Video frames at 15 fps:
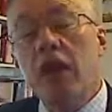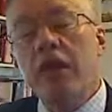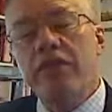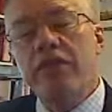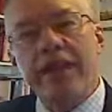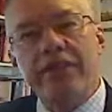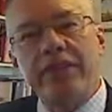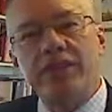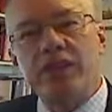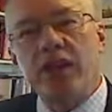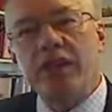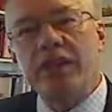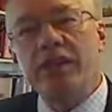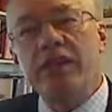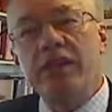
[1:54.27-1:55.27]
The other
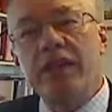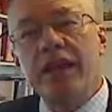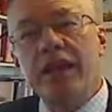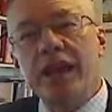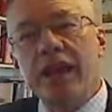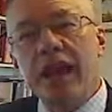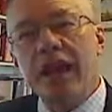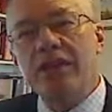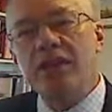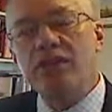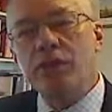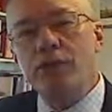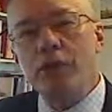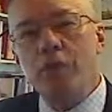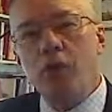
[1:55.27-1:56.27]
side is, has the
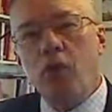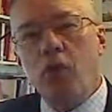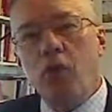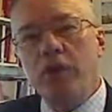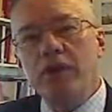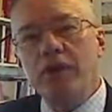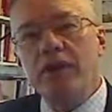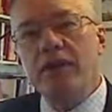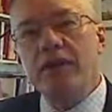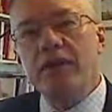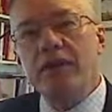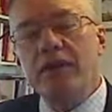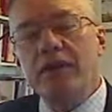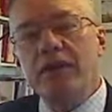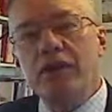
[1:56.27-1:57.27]
report
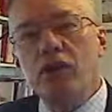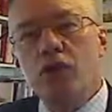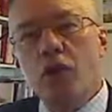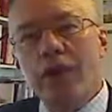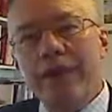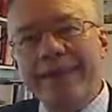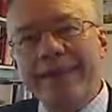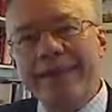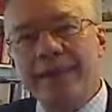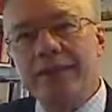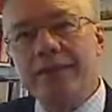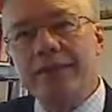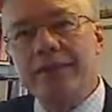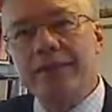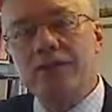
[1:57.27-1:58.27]
got in it
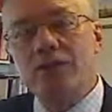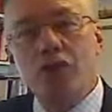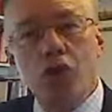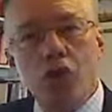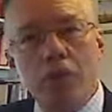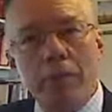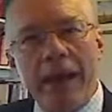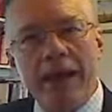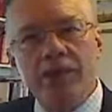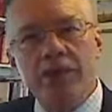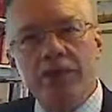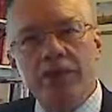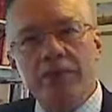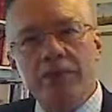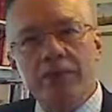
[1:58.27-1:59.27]
too
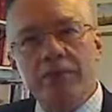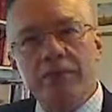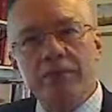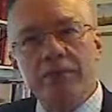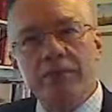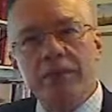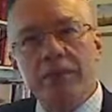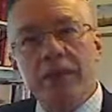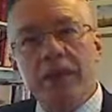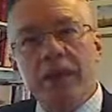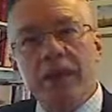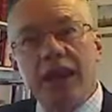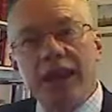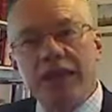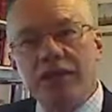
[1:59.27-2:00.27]
much?
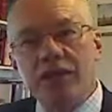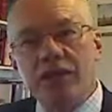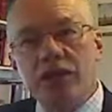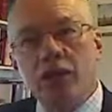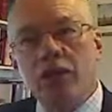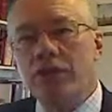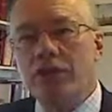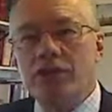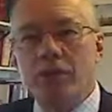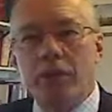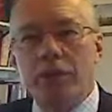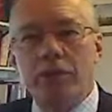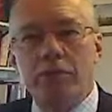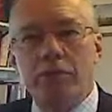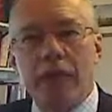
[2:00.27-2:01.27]
Has it gone to
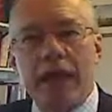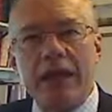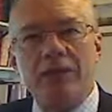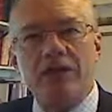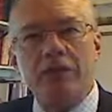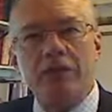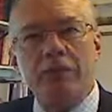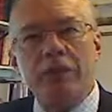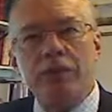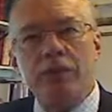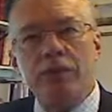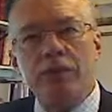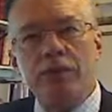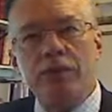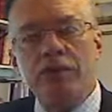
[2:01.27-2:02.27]
200 pages
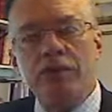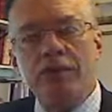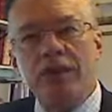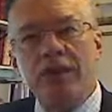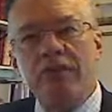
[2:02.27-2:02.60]
because the